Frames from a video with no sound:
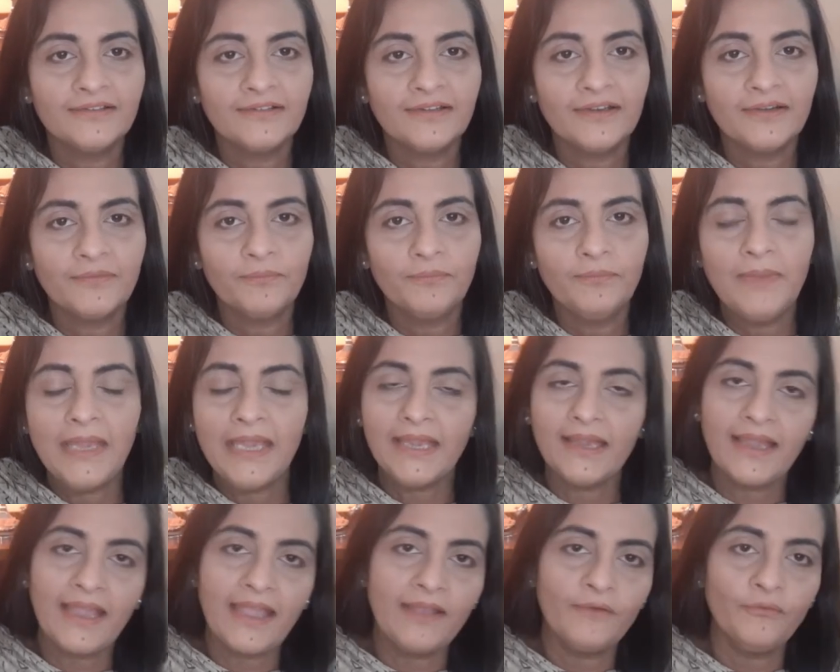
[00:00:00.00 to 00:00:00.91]

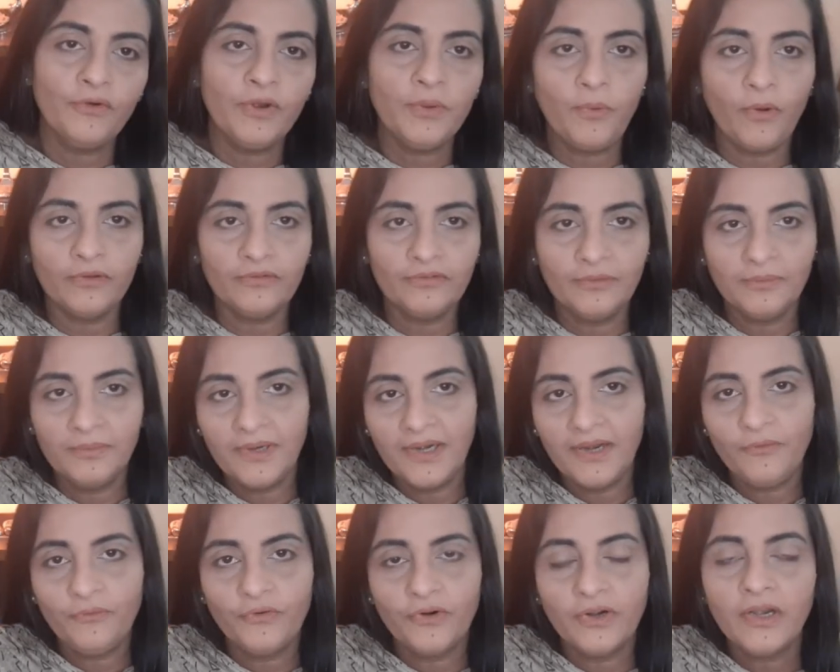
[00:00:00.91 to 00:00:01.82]
Make every
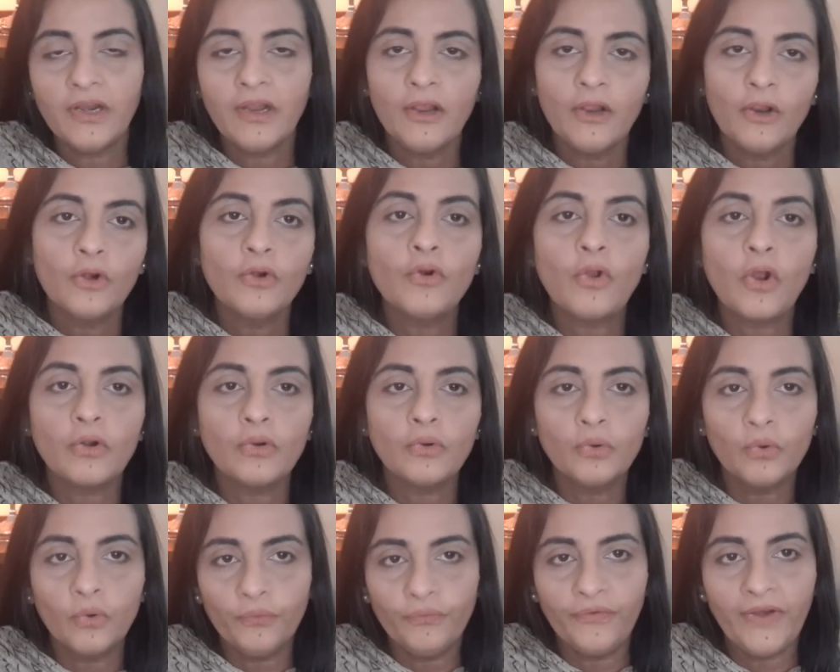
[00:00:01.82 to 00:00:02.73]
possible effort not
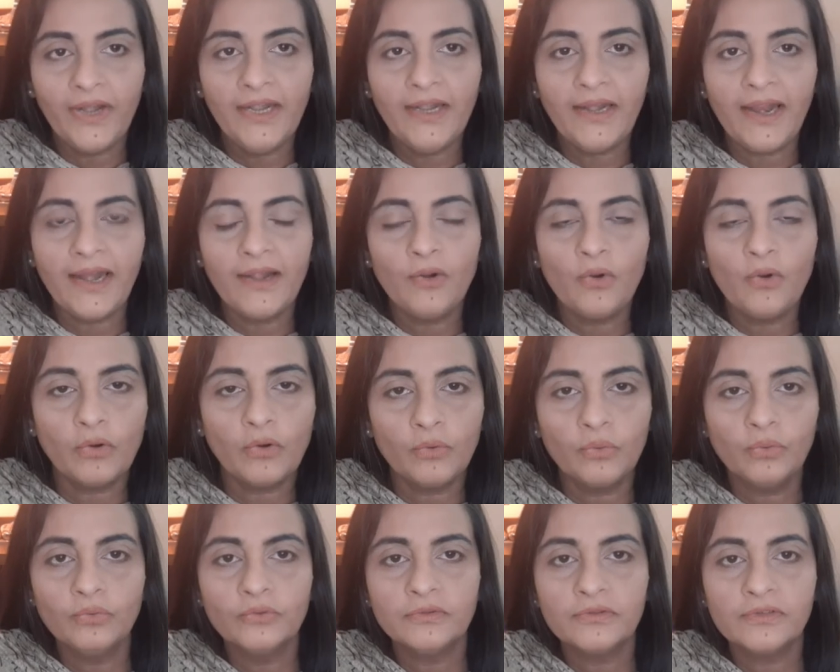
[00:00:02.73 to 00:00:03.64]
to offend and
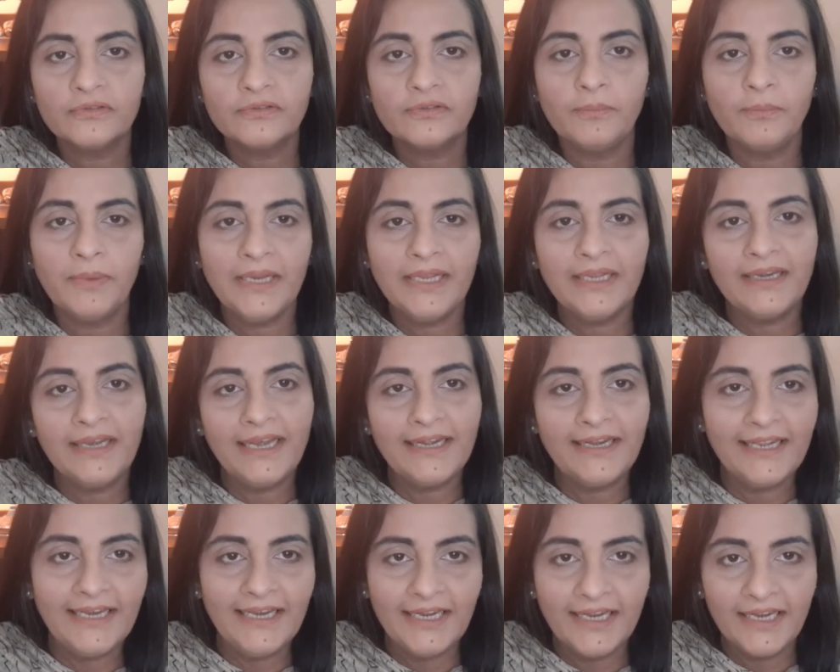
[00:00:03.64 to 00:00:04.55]
to simply
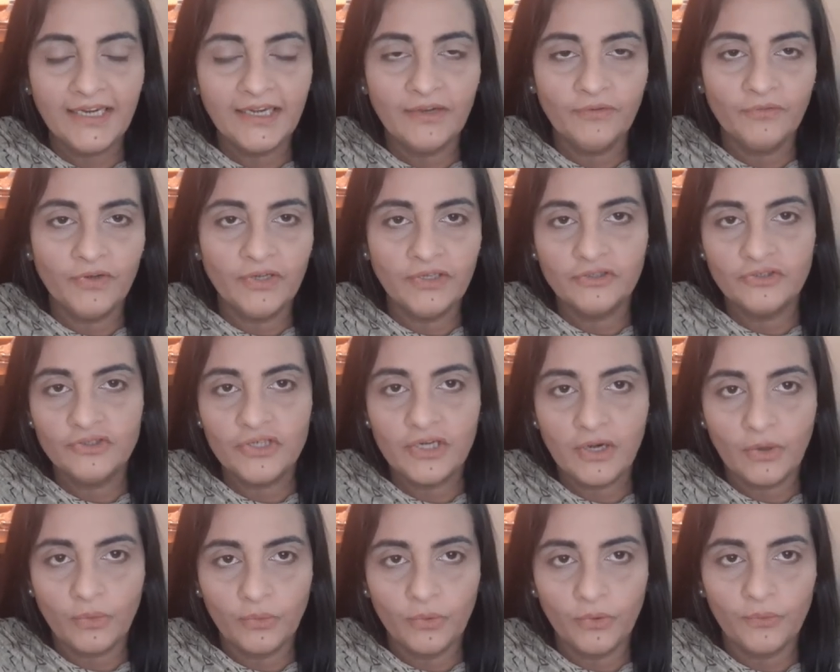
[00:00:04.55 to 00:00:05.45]
create any negative
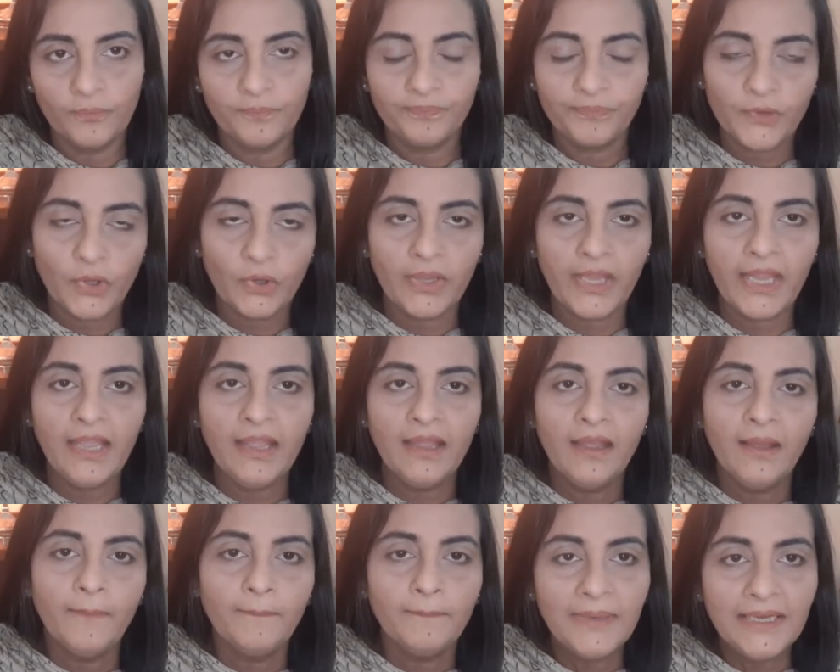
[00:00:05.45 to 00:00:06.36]
energy around you.
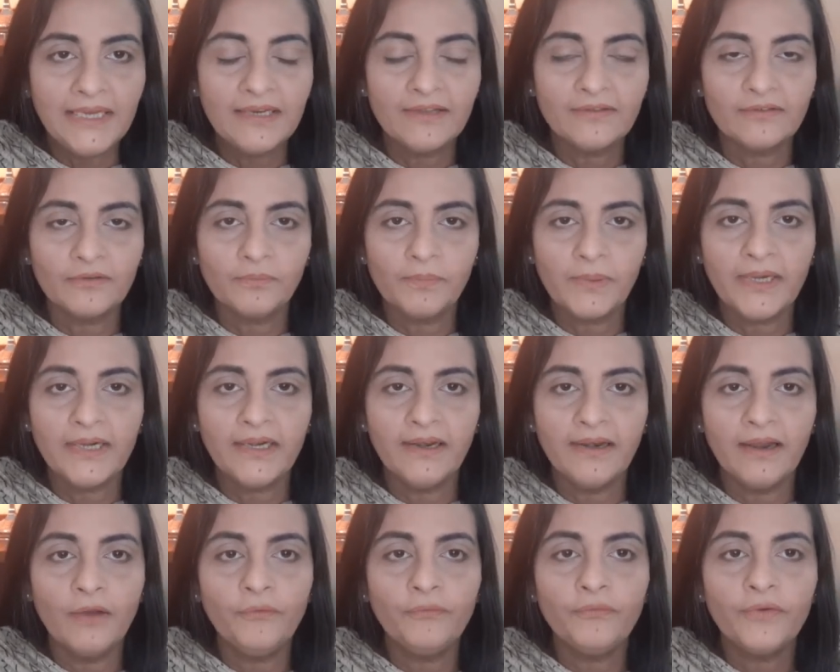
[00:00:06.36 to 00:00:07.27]
Okay, be disciplined
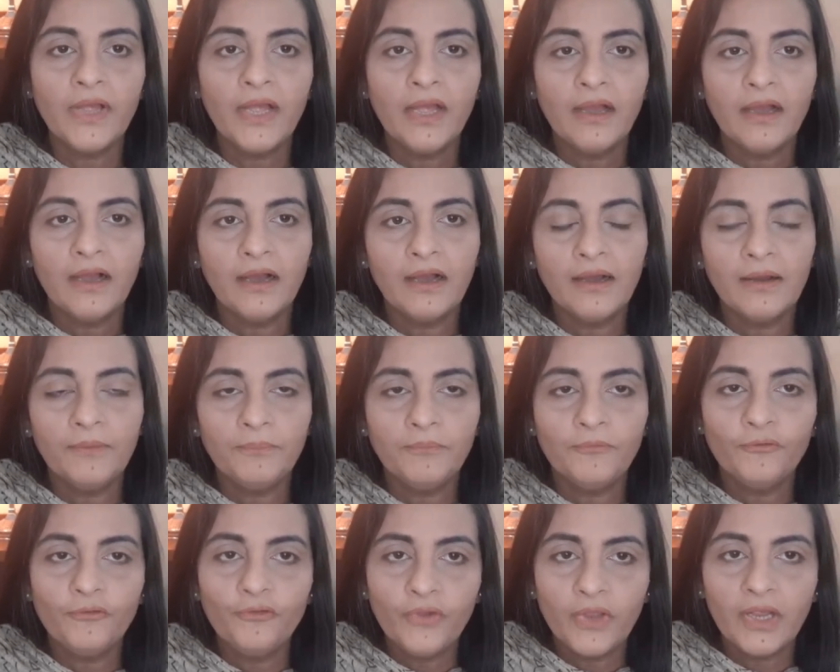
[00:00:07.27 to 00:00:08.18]
enough,
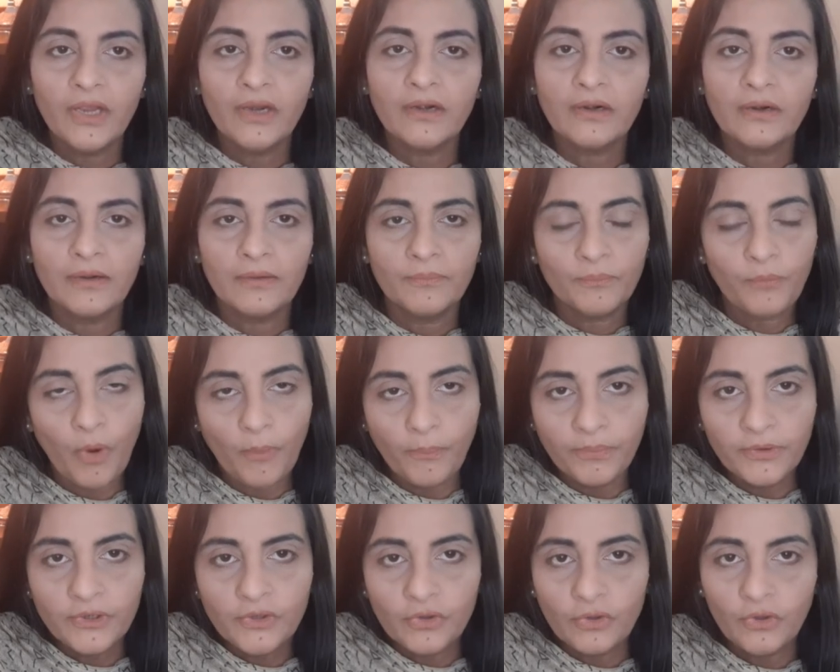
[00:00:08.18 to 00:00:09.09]
wear
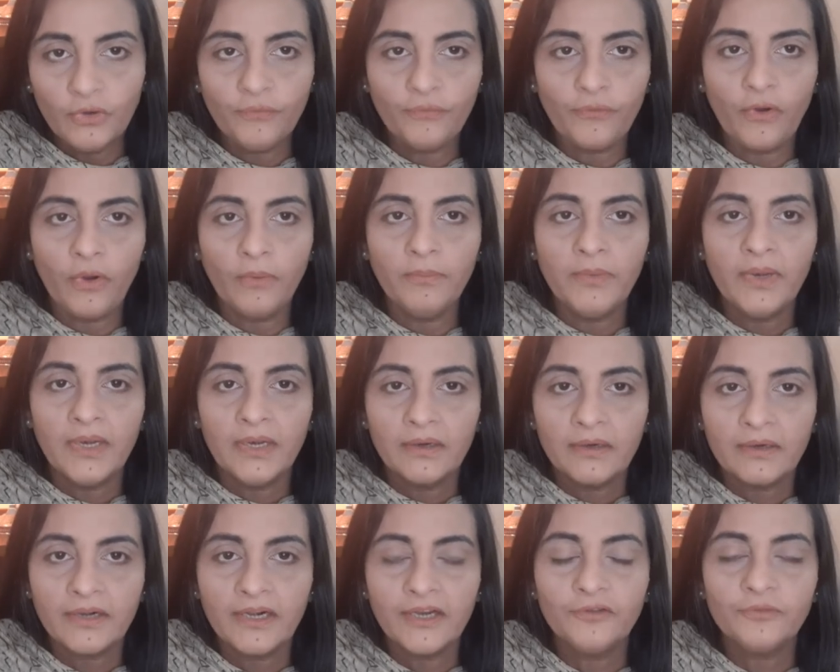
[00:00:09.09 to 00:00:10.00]
proper uniform,
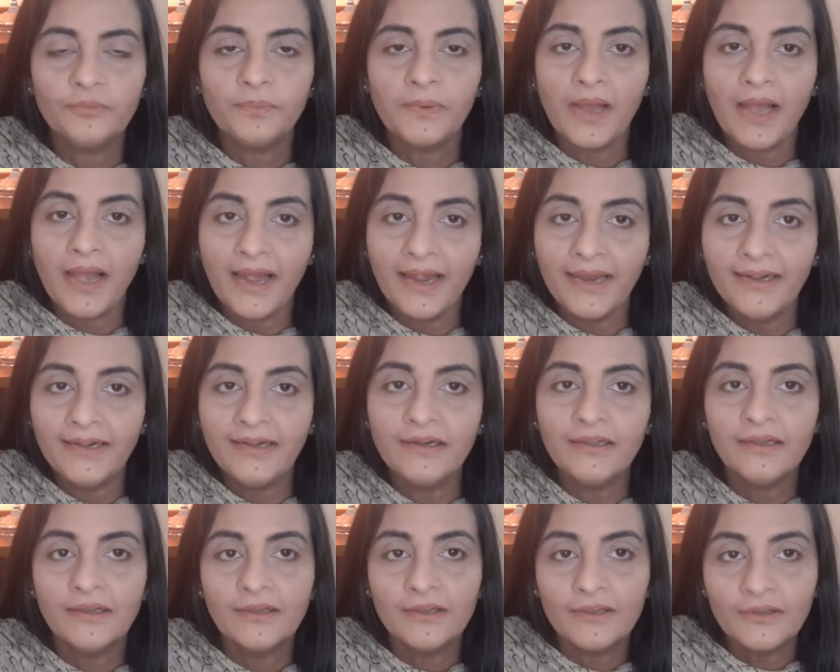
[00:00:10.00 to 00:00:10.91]
crisp
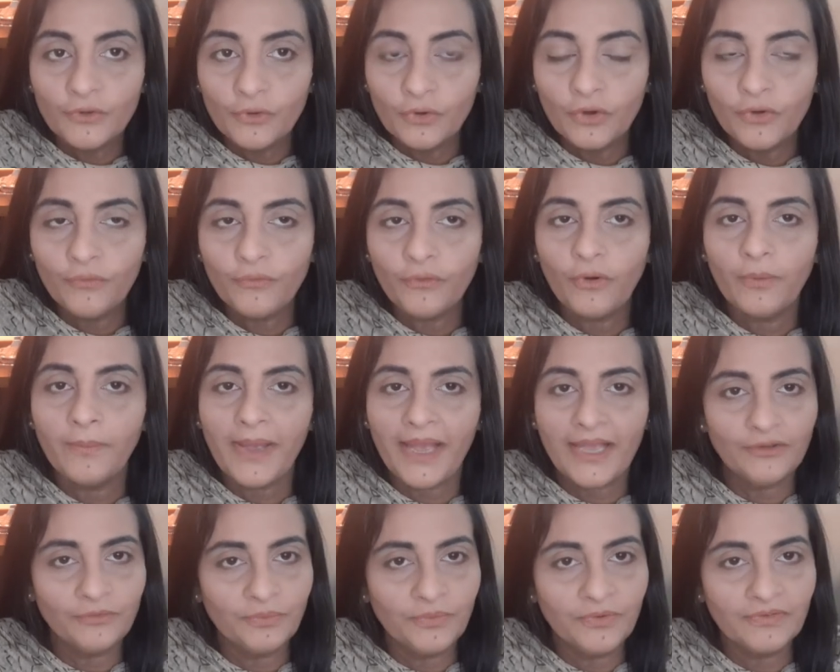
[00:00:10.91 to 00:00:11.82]
ironed uniform
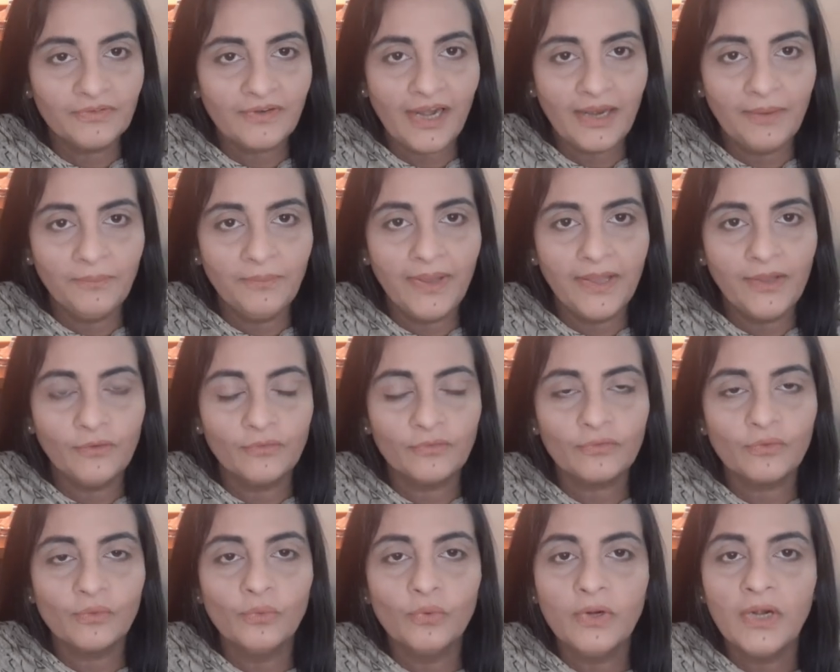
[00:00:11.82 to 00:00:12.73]
as prescribed by your
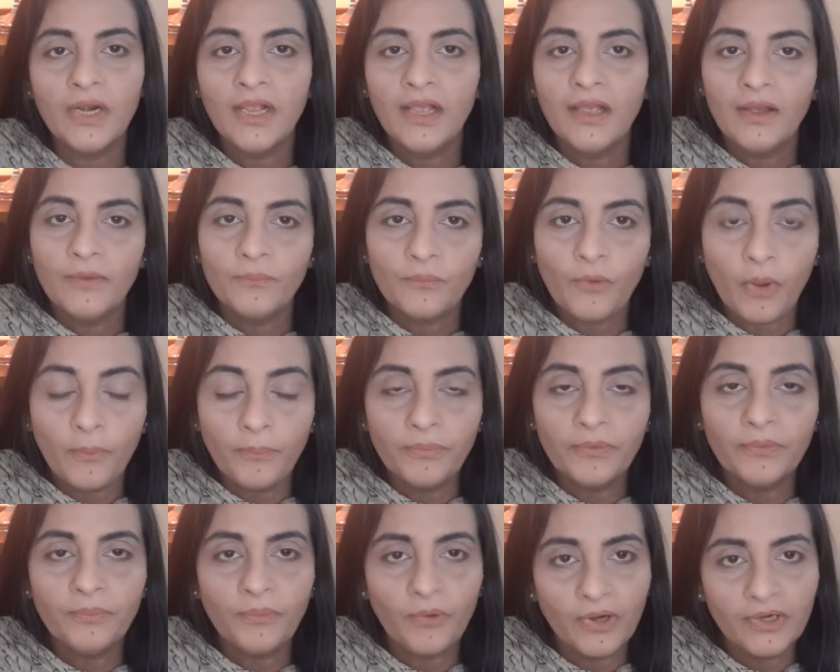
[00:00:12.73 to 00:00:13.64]
school,
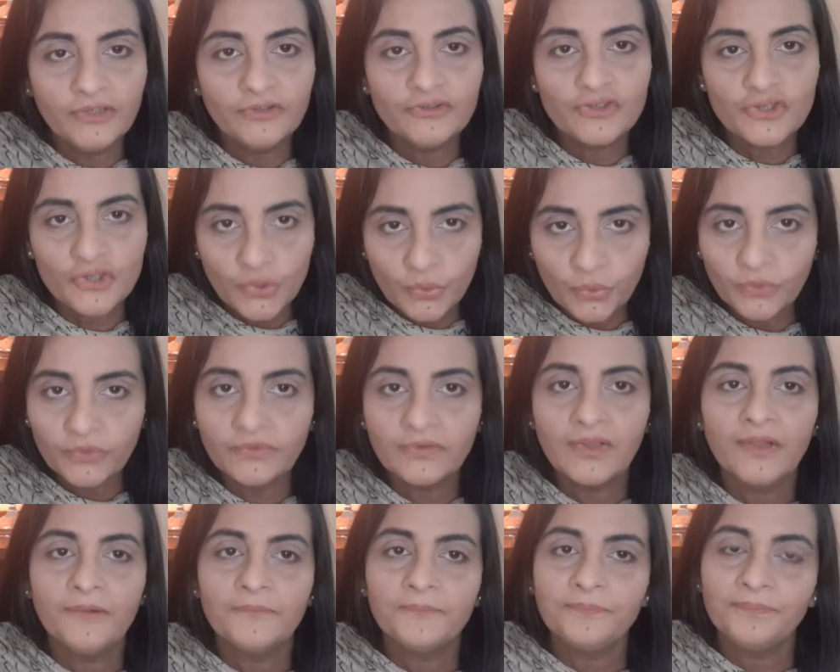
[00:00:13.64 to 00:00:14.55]
proper polished
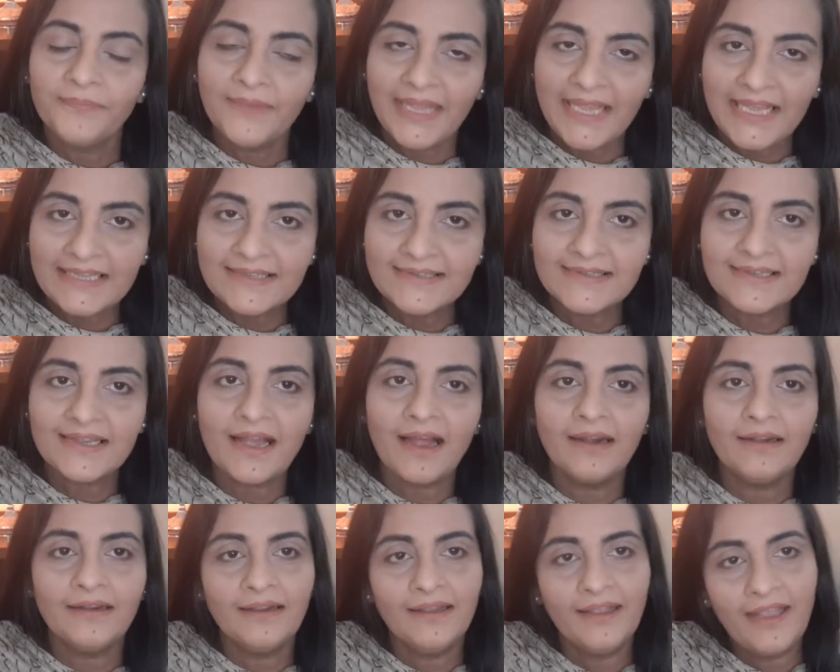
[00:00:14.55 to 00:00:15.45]
shoes, nails
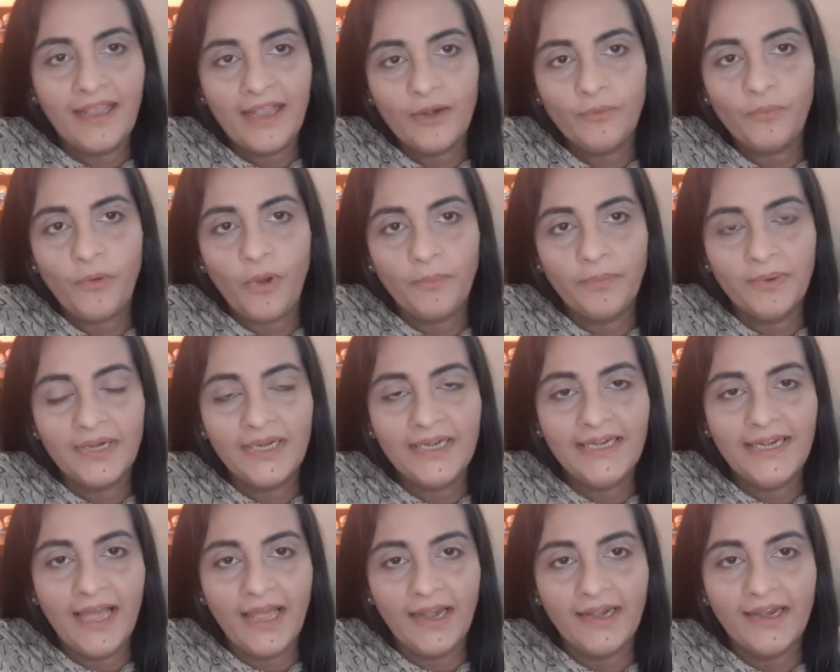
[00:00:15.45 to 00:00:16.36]
cut, hair
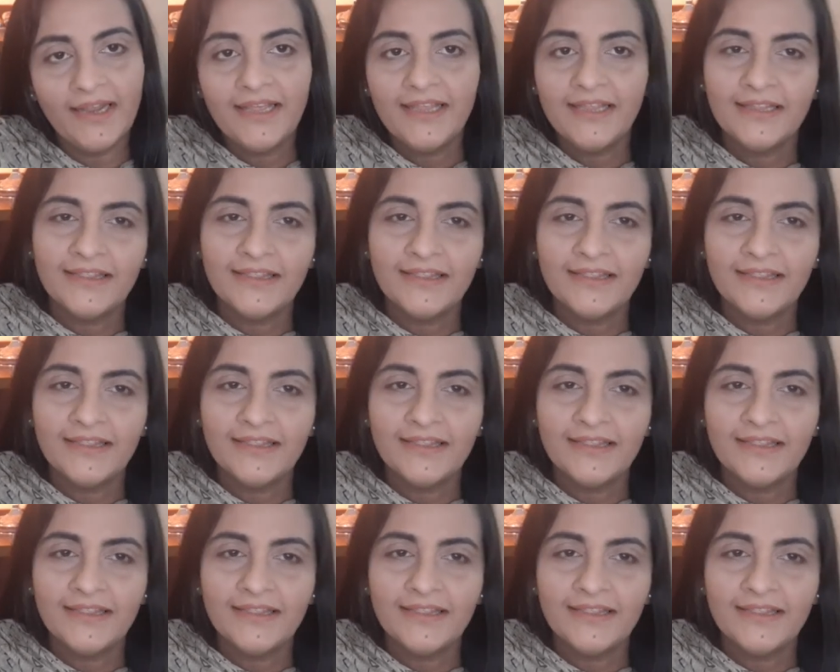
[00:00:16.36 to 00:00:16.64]
properly done.